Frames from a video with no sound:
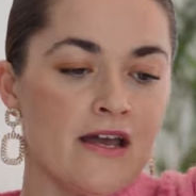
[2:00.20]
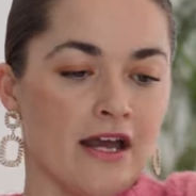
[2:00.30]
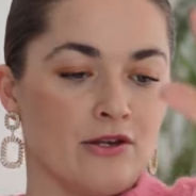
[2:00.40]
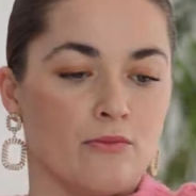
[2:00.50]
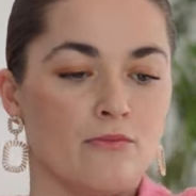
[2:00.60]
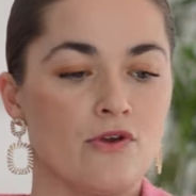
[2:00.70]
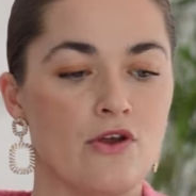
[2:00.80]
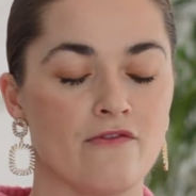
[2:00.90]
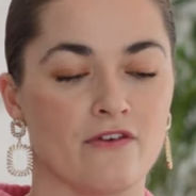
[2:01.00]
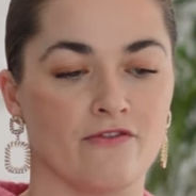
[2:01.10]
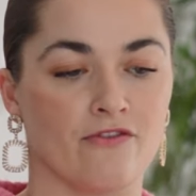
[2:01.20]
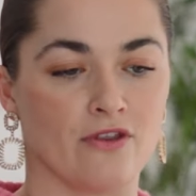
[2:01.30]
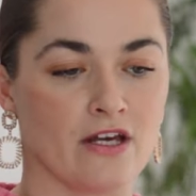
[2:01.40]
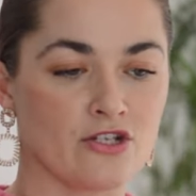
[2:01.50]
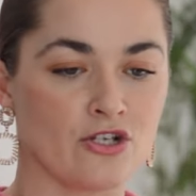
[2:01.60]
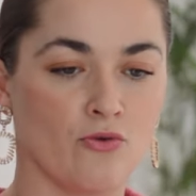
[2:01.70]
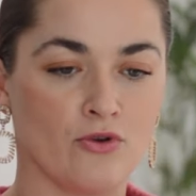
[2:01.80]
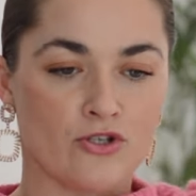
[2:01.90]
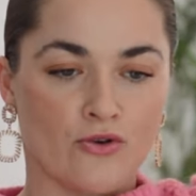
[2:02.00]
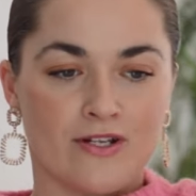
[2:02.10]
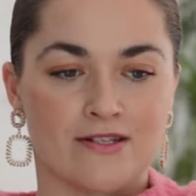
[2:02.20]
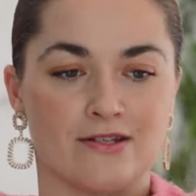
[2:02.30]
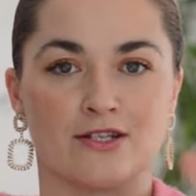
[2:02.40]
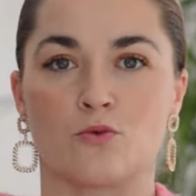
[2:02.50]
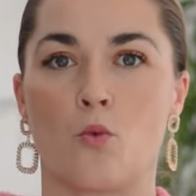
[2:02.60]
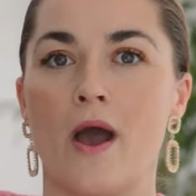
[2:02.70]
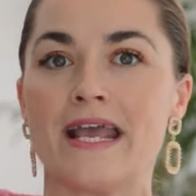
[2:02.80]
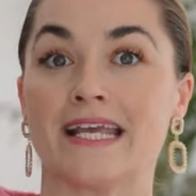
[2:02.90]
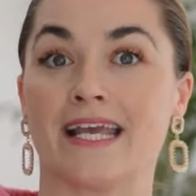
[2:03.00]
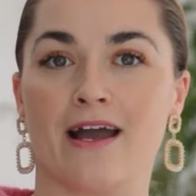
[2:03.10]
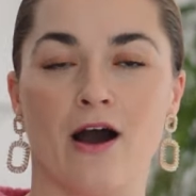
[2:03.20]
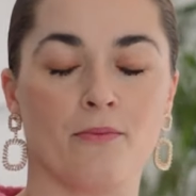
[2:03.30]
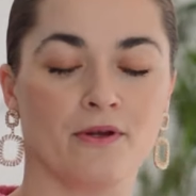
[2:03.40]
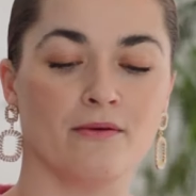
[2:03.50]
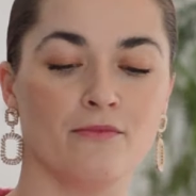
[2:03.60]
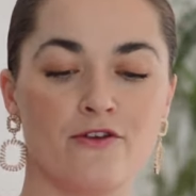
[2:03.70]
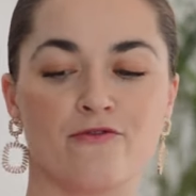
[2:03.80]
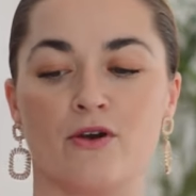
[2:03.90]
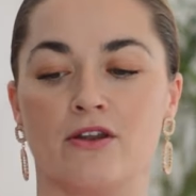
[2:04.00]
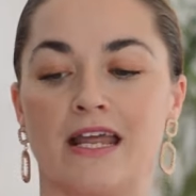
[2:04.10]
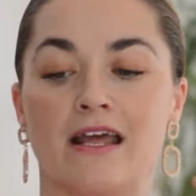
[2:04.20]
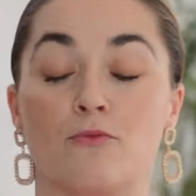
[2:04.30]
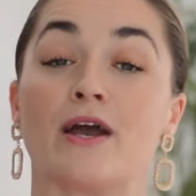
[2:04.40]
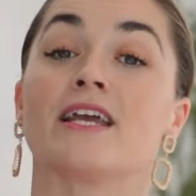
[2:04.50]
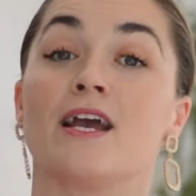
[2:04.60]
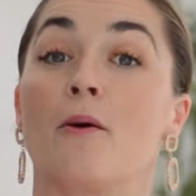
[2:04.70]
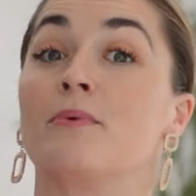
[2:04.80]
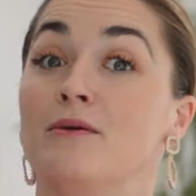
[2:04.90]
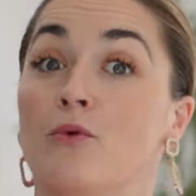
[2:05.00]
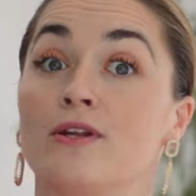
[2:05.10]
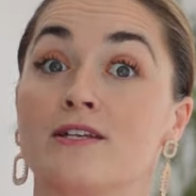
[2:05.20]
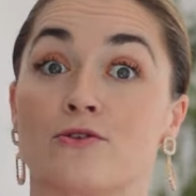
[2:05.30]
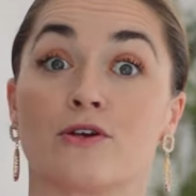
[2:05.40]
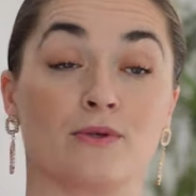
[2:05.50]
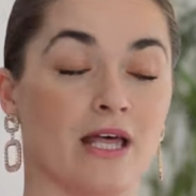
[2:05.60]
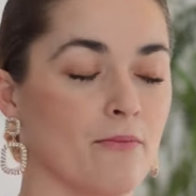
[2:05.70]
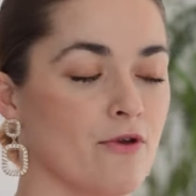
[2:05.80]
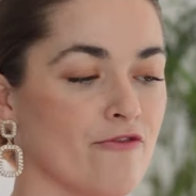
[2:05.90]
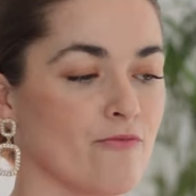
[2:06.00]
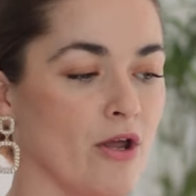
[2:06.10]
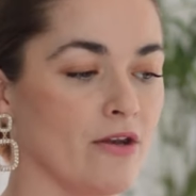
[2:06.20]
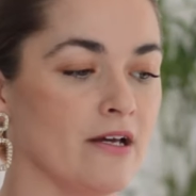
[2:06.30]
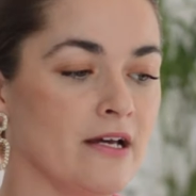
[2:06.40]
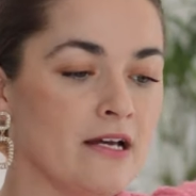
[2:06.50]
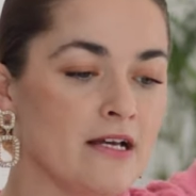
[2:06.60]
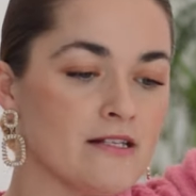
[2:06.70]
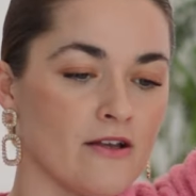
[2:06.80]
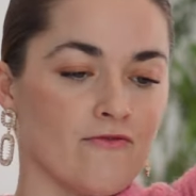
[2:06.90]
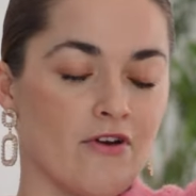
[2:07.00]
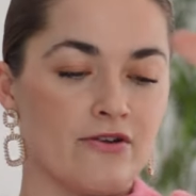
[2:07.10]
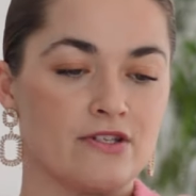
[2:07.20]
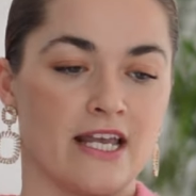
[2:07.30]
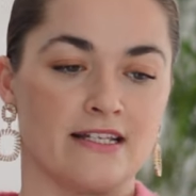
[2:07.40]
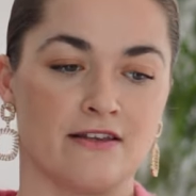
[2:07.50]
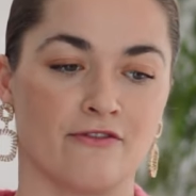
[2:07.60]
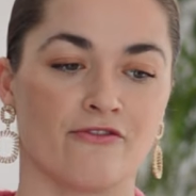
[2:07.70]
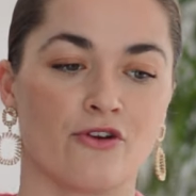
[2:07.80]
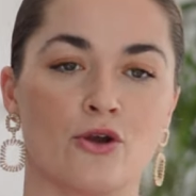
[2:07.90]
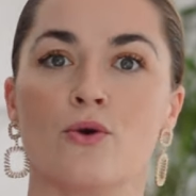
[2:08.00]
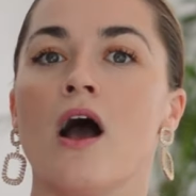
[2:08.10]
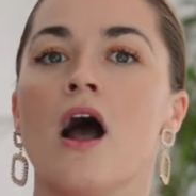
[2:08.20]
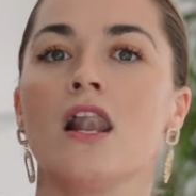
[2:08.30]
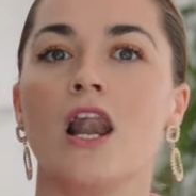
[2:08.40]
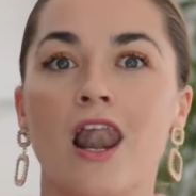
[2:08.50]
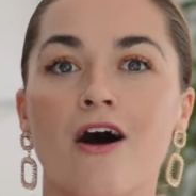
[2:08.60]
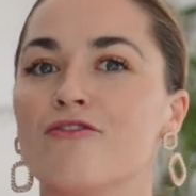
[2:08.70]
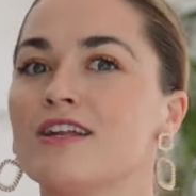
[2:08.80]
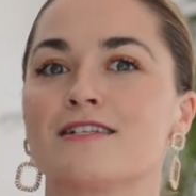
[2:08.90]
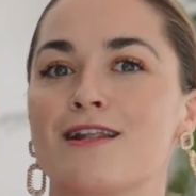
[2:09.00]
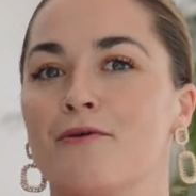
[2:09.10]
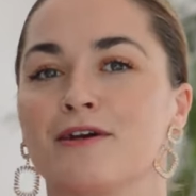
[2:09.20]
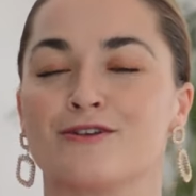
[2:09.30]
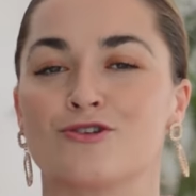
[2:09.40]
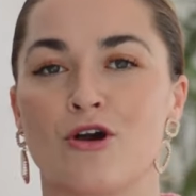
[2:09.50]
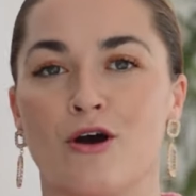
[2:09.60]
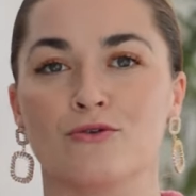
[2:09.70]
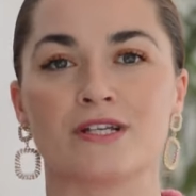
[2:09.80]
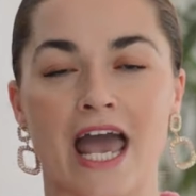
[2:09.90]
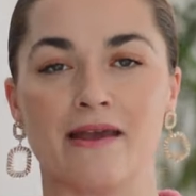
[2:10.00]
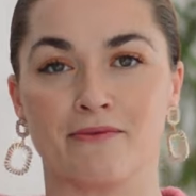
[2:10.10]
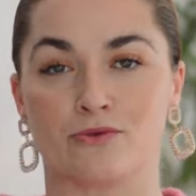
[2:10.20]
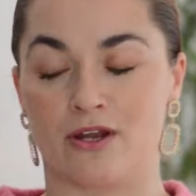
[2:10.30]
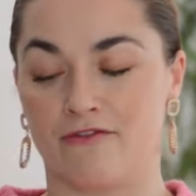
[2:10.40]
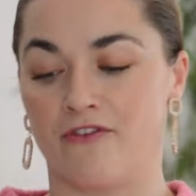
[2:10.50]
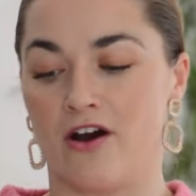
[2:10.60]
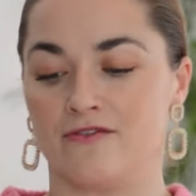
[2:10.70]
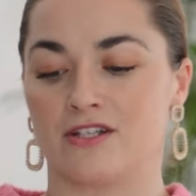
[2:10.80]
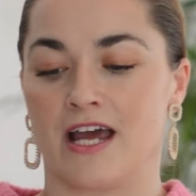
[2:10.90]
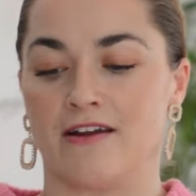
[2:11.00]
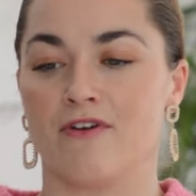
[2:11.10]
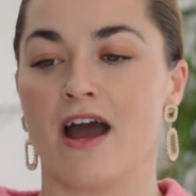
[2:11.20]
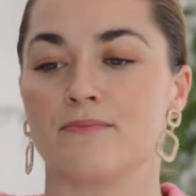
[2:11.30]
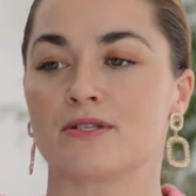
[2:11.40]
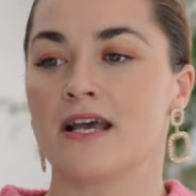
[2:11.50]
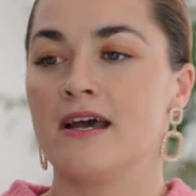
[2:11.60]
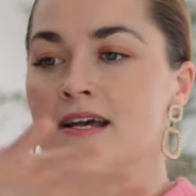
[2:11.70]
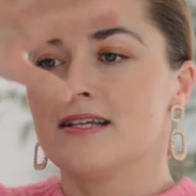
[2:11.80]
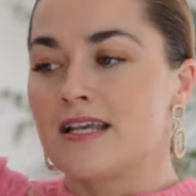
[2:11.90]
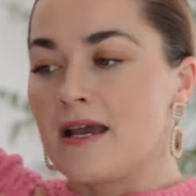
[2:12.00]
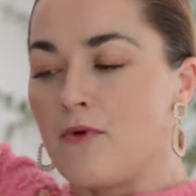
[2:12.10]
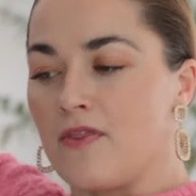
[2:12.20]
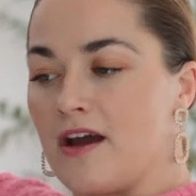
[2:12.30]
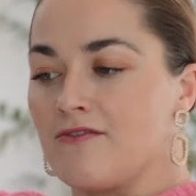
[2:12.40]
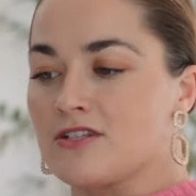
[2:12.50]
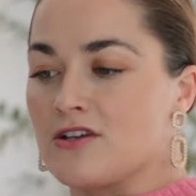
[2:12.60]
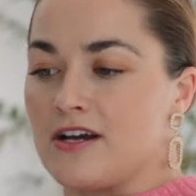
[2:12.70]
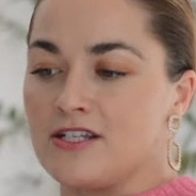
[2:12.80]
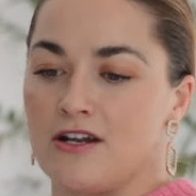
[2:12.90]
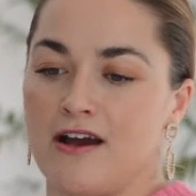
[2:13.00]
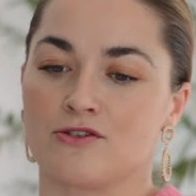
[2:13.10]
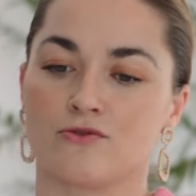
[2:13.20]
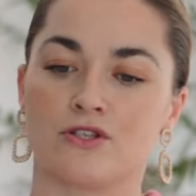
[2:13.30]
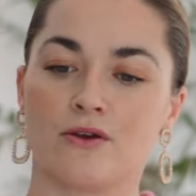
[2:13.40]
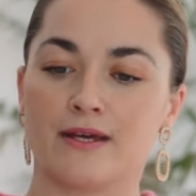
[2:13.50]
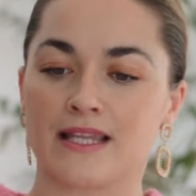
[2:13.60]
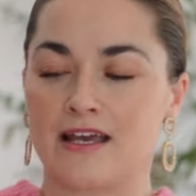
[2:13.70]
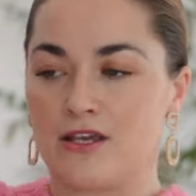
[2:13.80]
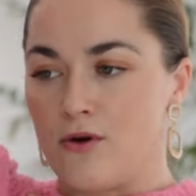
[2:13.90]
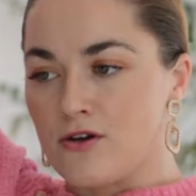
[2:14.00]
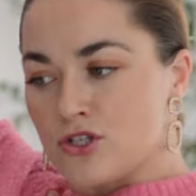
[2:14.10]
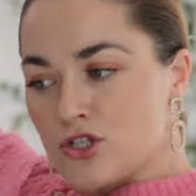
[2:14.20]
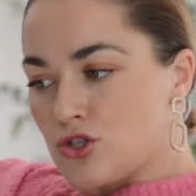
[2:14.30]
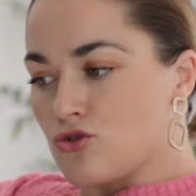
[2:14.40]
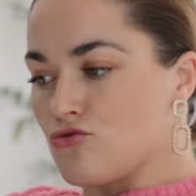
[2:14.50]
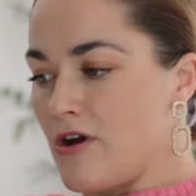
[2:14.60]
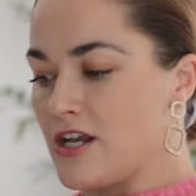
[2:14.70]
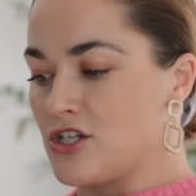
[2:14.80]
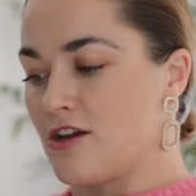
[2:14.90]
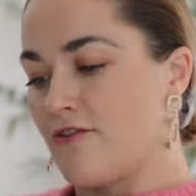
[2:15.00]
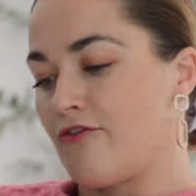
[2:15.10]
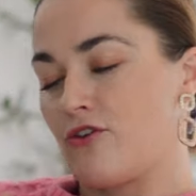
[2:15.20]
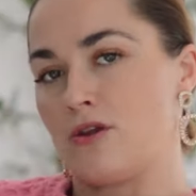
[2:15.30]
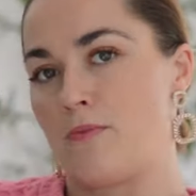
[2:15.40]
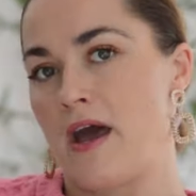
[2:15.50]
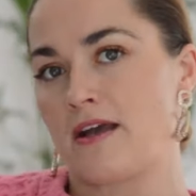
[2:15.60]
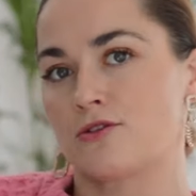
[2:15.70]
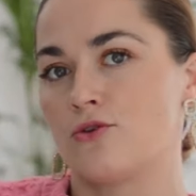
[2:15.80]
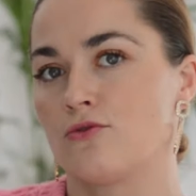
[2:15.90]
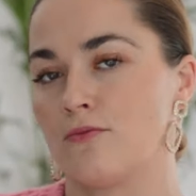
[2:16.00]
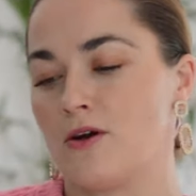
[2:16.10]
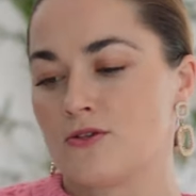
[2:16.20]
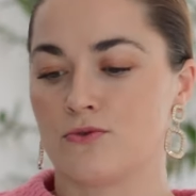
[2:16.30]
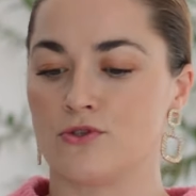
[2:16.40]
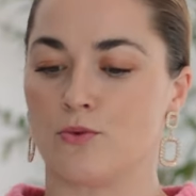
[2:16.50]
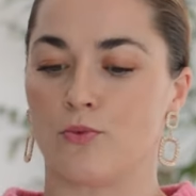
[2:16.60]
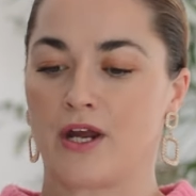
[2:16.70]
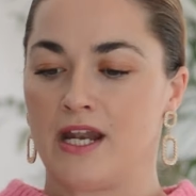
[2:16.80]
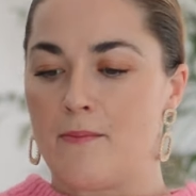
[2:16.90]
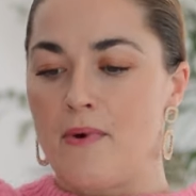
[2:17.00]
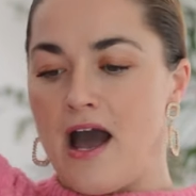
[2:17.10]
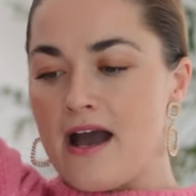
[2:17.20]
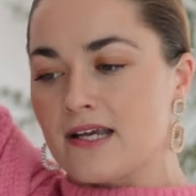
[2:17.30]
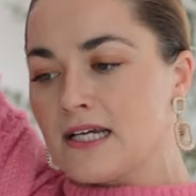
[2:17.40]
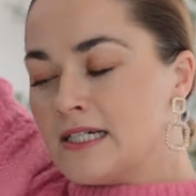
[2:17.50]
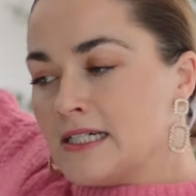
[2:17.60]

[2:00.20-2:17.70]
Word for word: And you're moving through that shoulder joint, so it's just waking it up in the movement, waking it up in the morning, sorry, with that movement. So rotating through, lovely, slow and controlled, in between 5 to 10 reps. Same on the other side, you know, as you're doing that, you are stretching through the pectoral muscles, you're bringing it back.